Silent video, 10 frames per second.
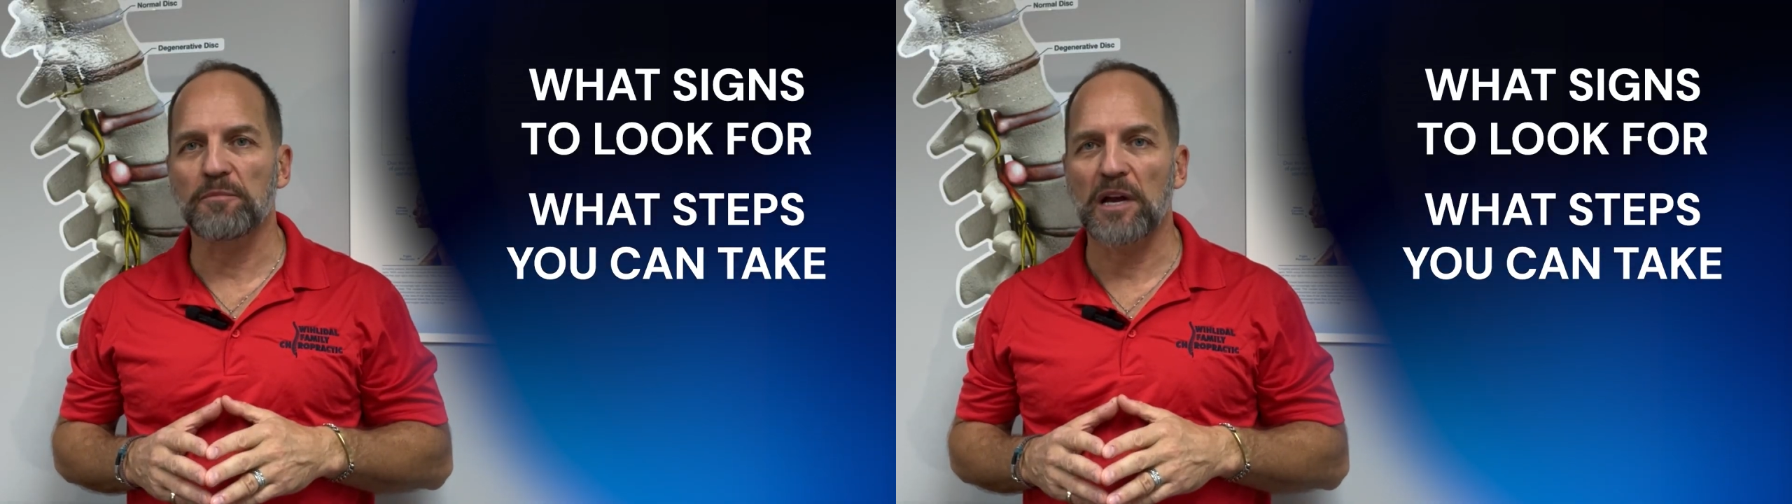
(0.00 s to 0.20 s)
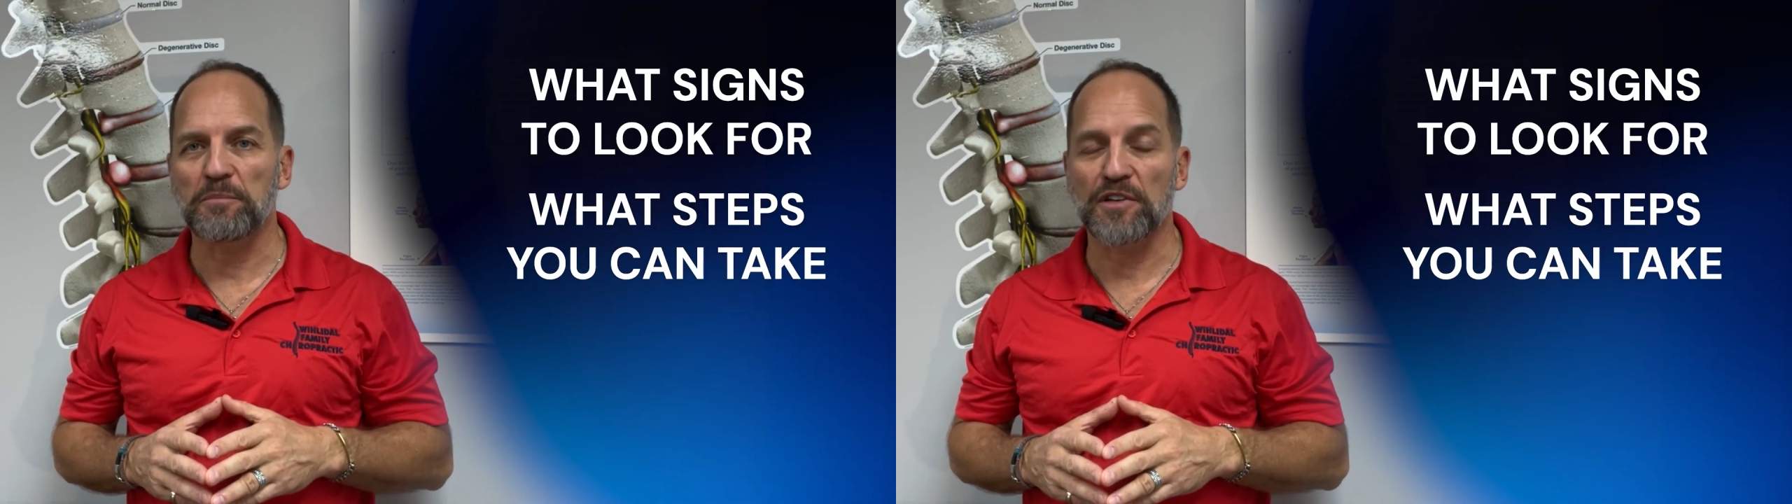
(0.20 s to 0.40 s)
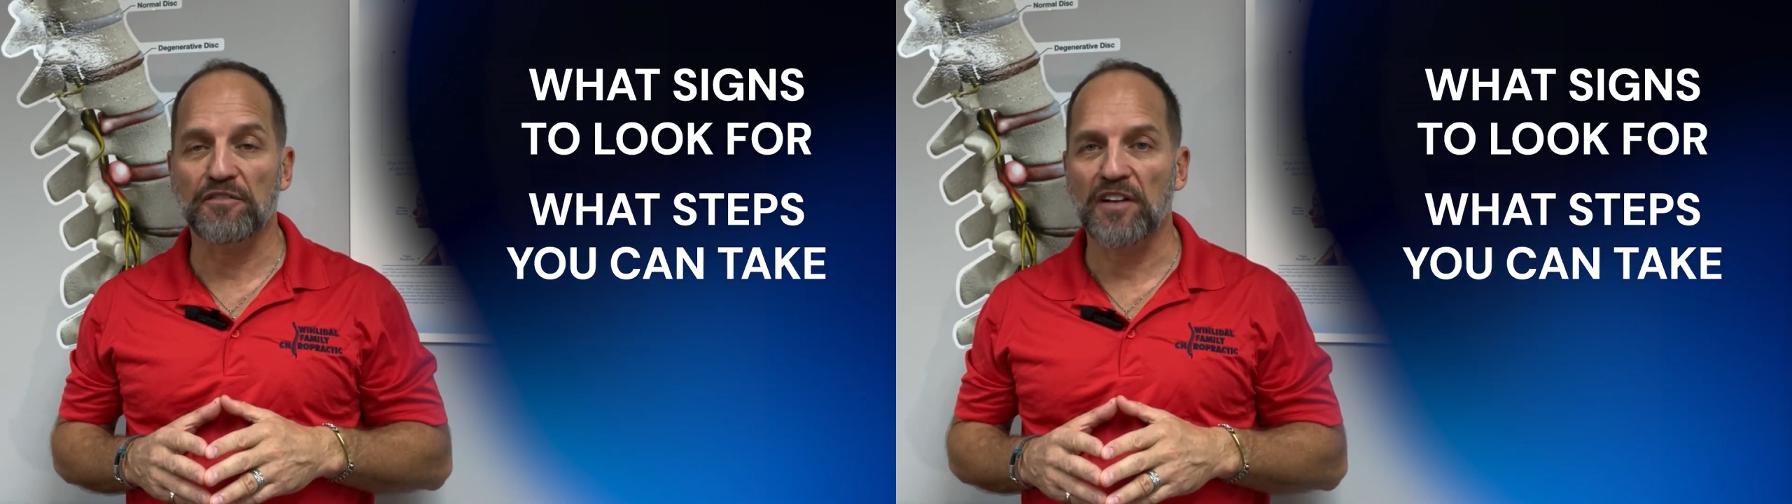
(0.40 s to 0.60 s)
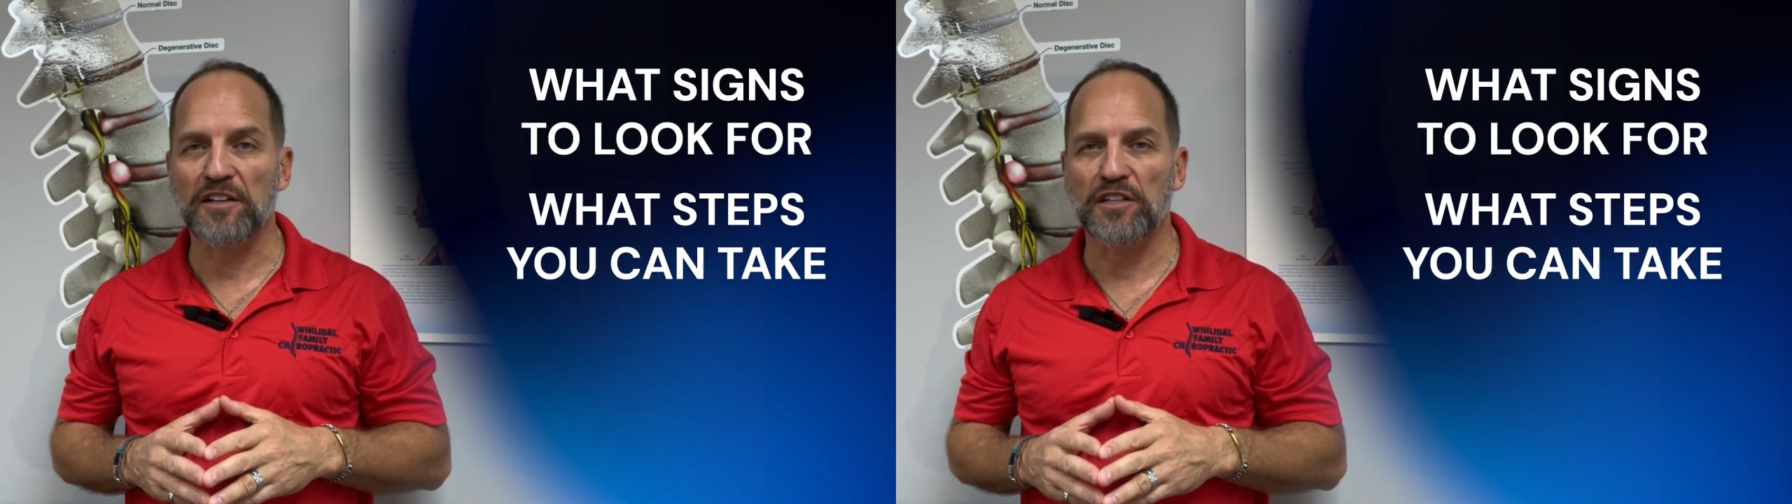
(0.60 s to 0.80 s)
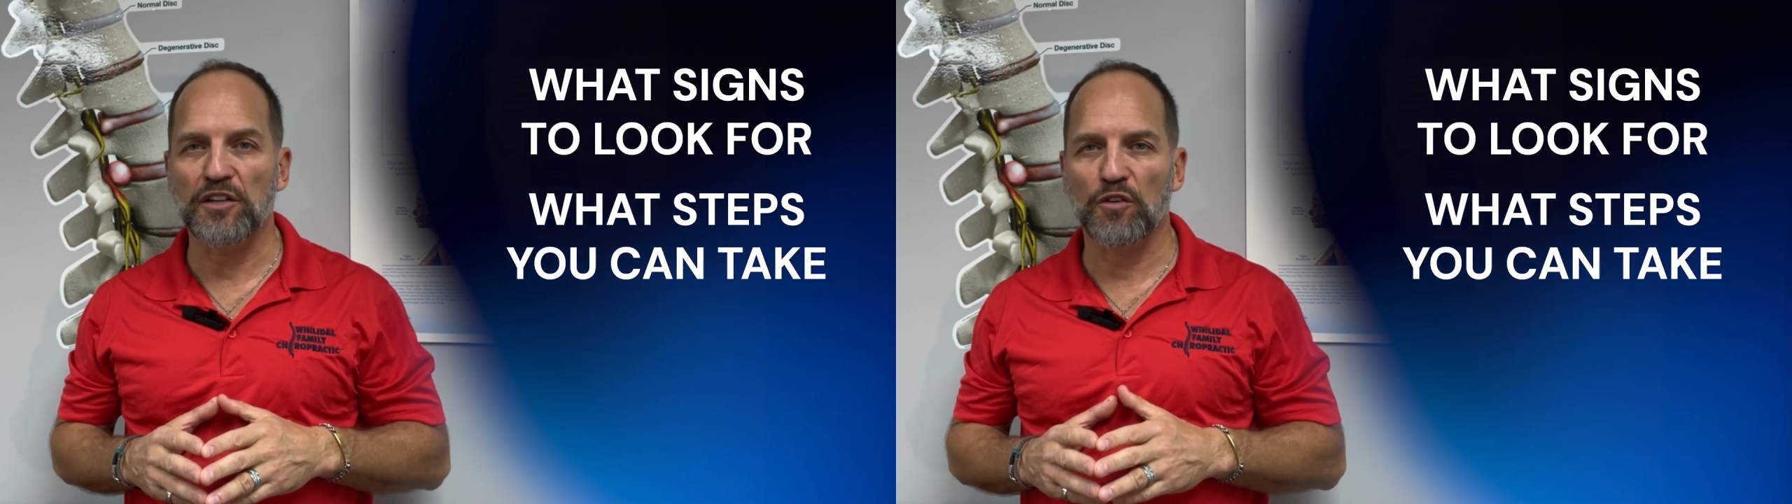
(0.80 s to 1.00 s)
might be
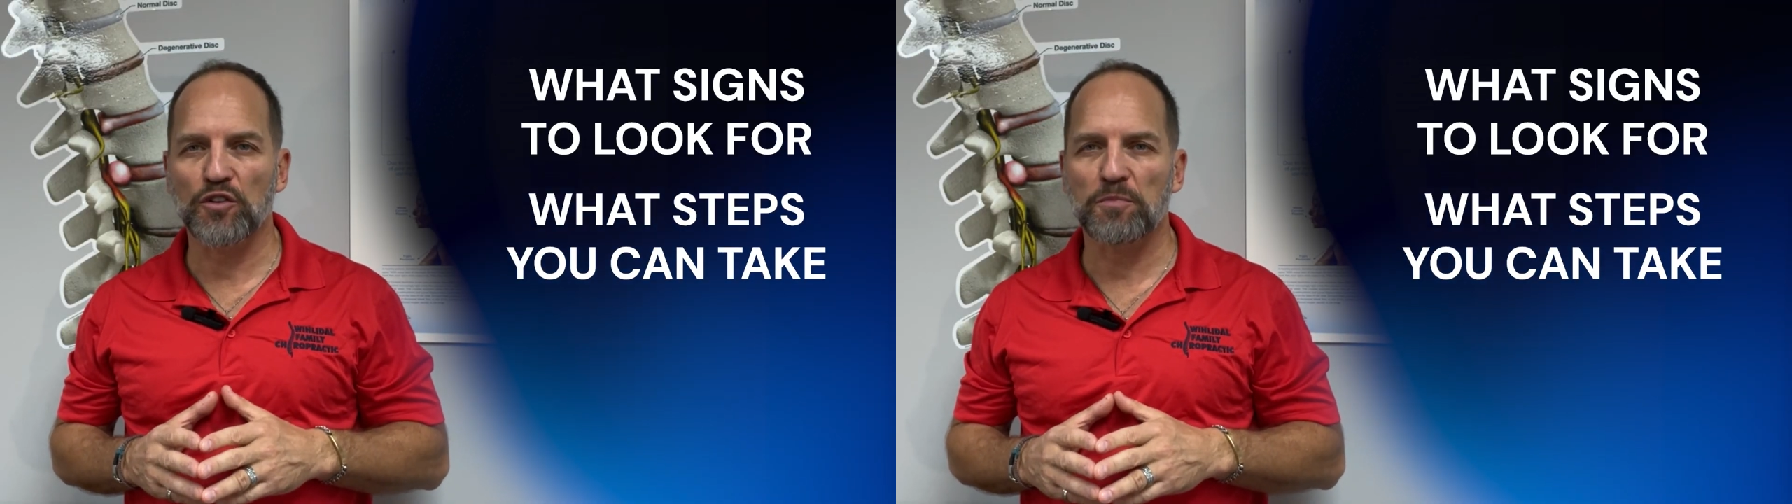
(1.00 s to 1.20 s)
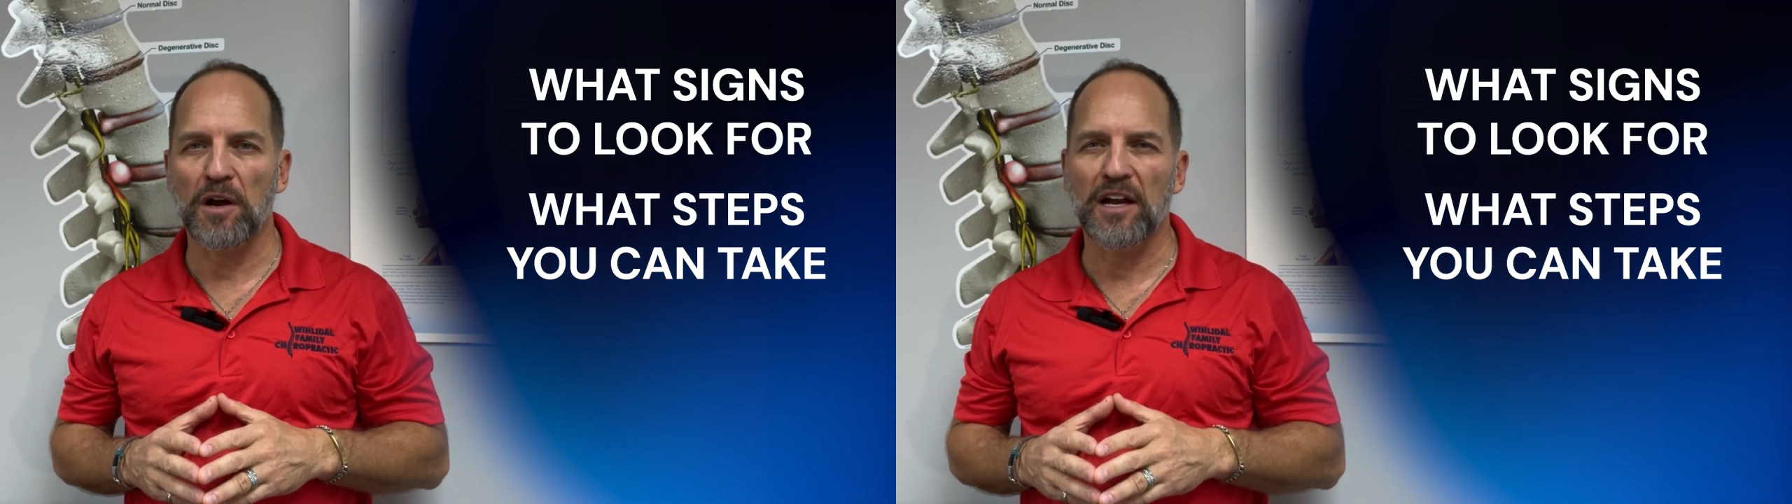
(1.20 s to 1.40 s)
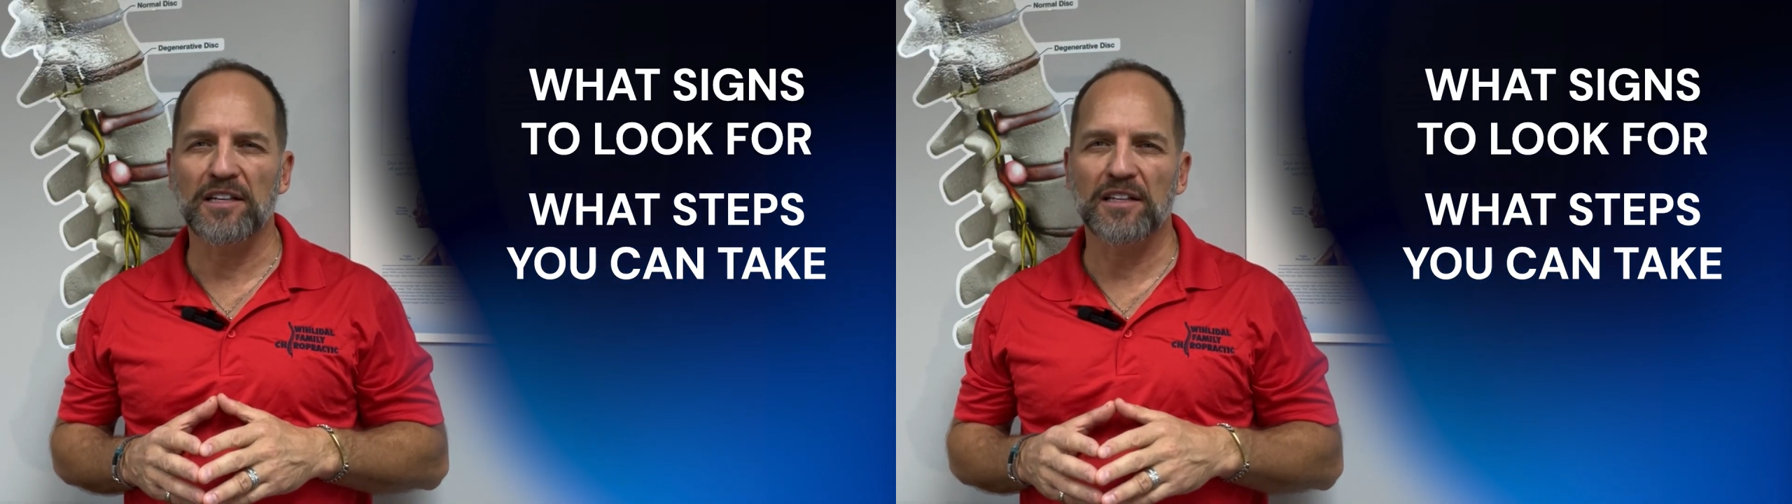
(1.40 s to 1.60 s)
affecting your spine